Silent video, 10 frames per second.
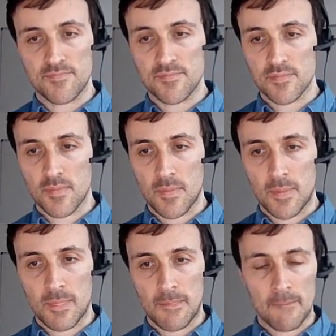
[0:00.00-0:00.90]

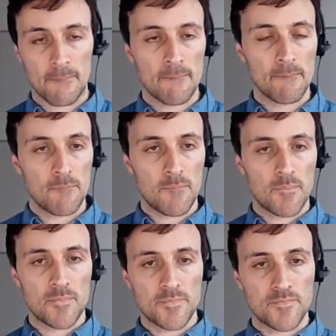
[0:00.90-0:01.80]

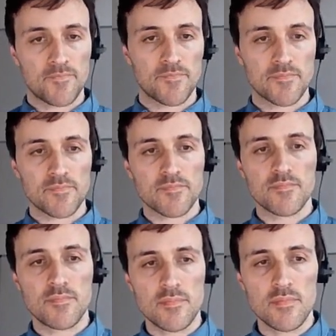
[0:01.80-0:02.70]

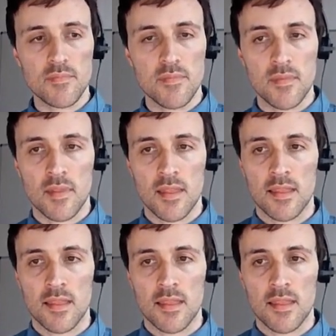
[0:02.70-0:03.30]
No one is speaking in this clip.